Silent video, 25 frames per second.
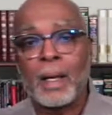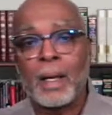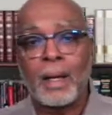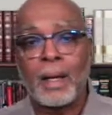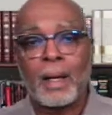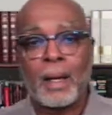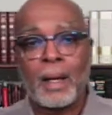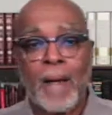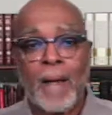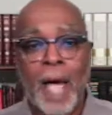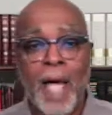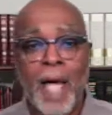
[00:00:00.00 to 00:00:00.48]

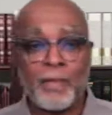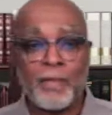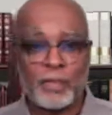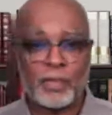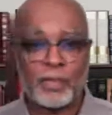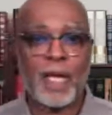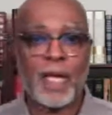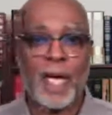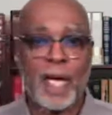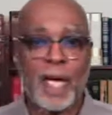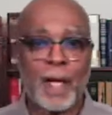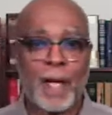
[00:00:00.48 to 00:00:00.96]

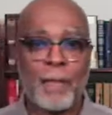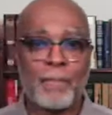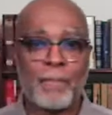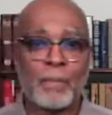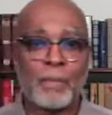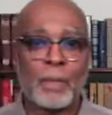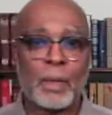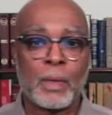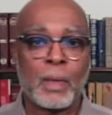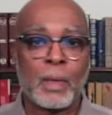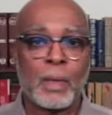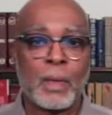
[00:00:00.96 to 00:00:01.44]
lifetime.
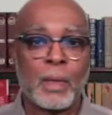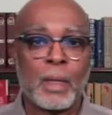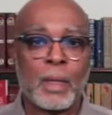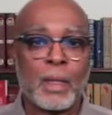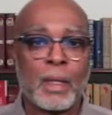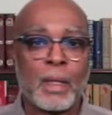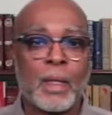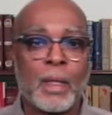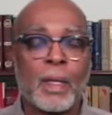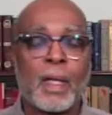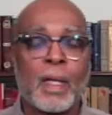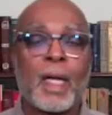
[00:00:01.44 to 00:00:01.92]

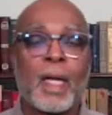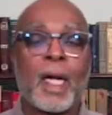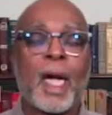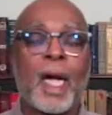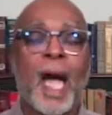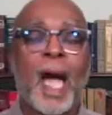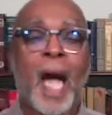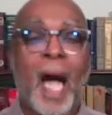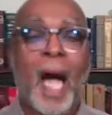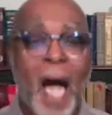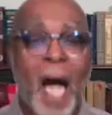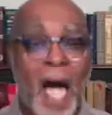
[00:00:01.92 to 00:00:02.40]

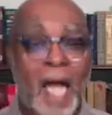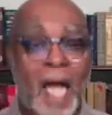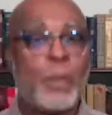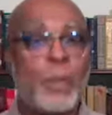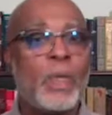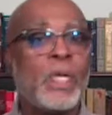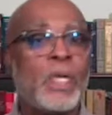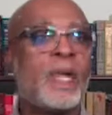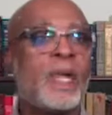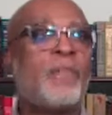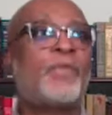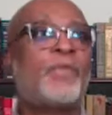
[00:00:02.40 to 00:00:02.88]
How do
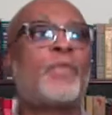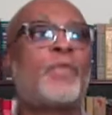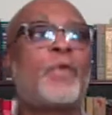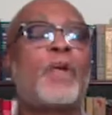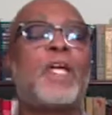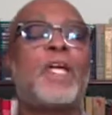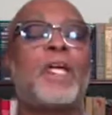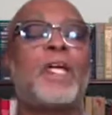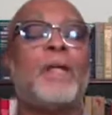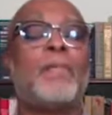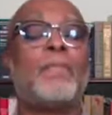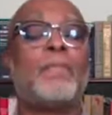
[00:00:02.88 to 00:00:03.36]
we get
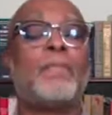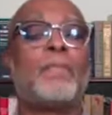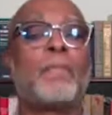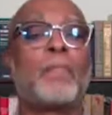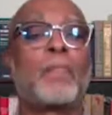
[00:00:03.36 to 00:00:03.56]
free?